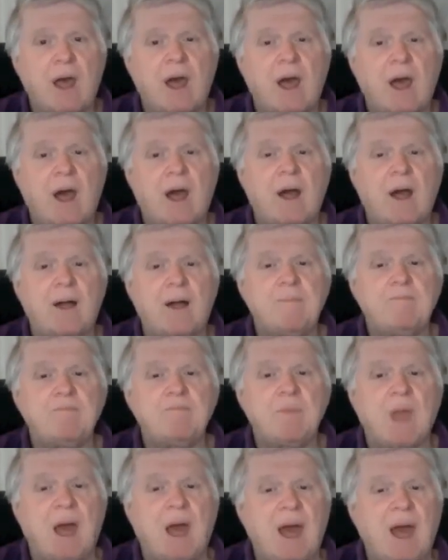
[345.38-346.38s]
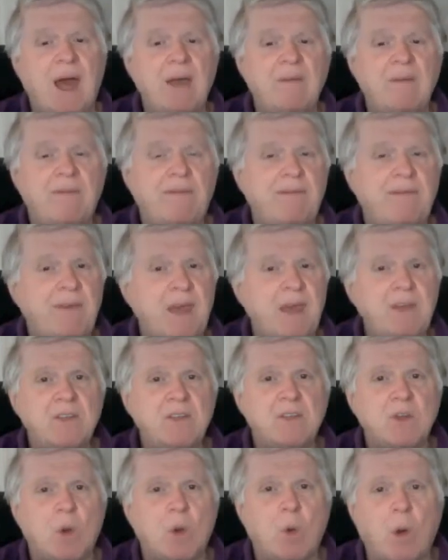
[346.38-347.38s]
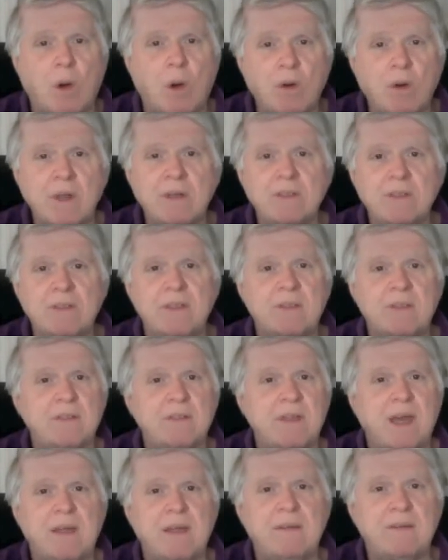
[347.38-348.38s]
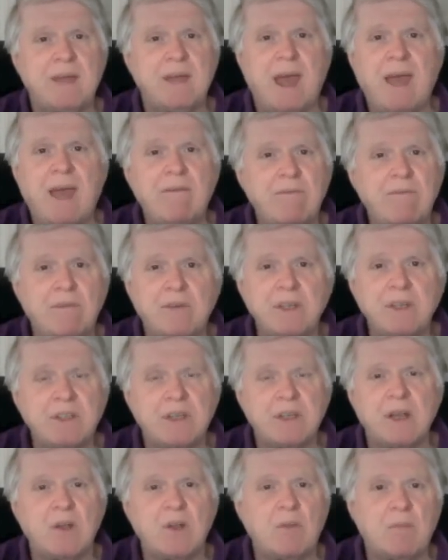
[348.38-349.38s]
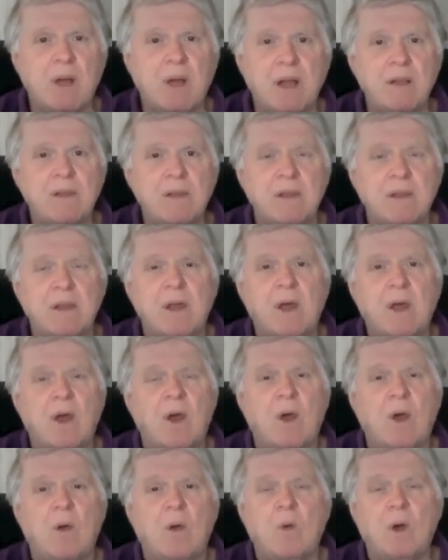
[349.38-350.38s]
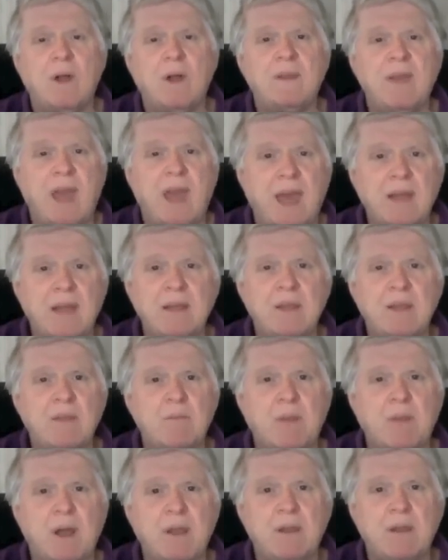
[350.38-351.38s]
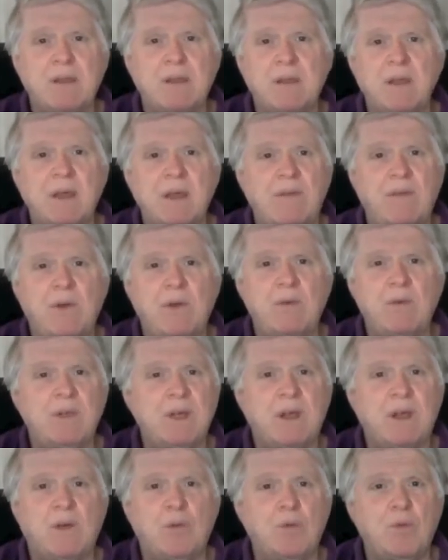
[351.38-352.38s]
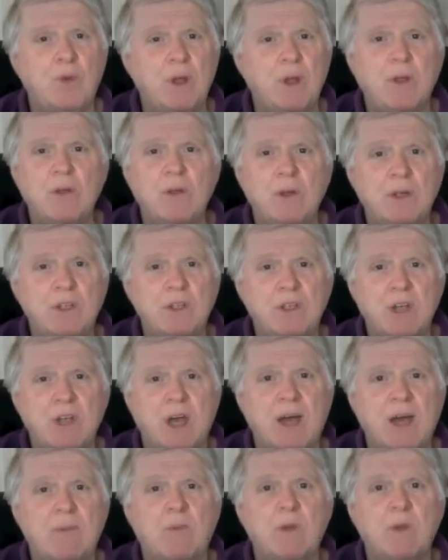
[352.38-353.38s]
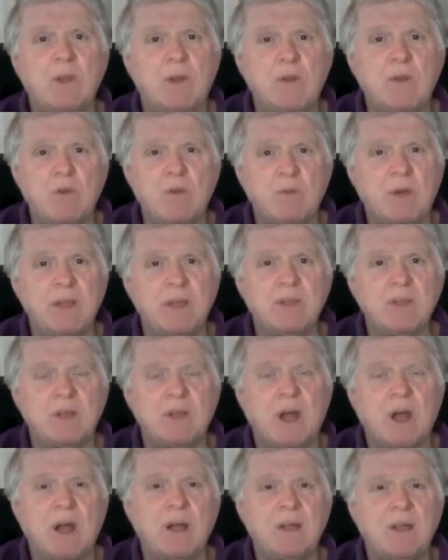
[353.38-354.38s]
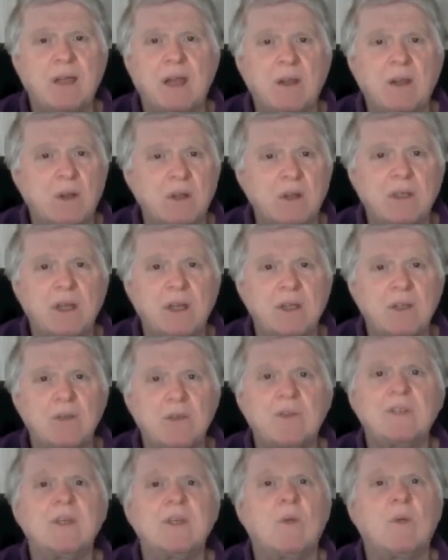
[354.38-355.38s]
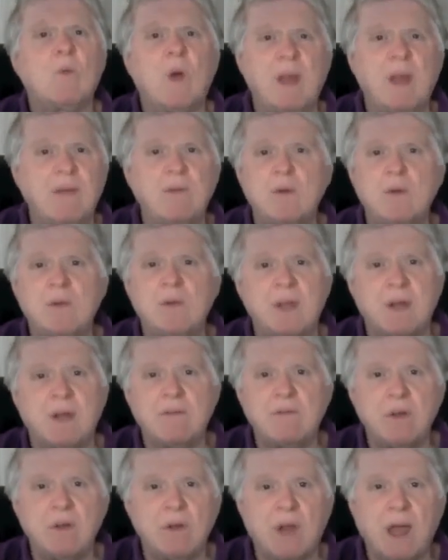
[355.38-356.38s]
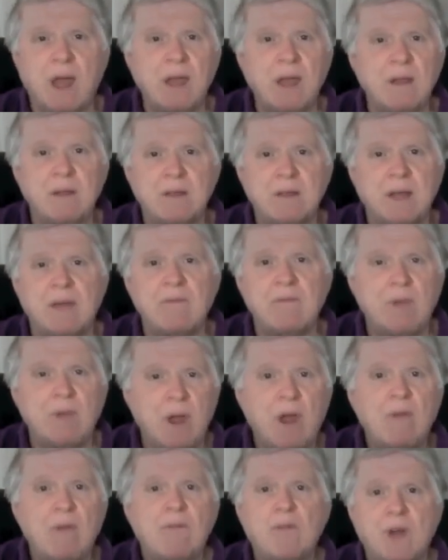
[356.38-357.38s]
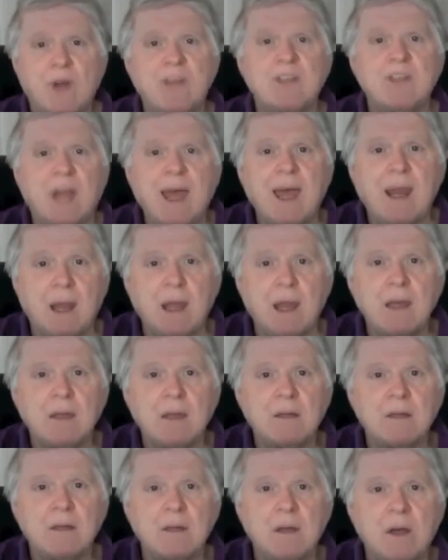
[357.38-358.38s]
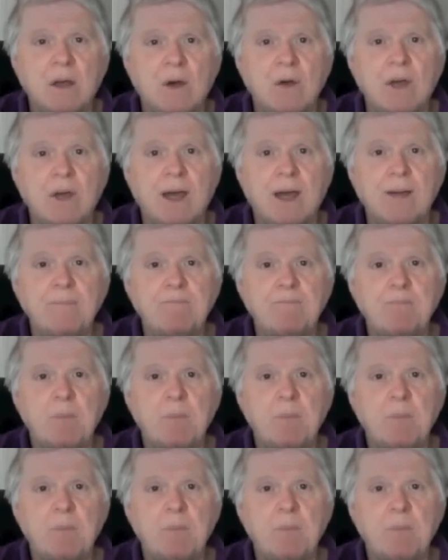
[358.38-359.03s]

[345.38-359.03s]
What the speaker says: I faced quotas and every single month, where at the end of the month, if you did a real good job when the new month started, they looked at you and said, "What have you done for us lately?" Okay.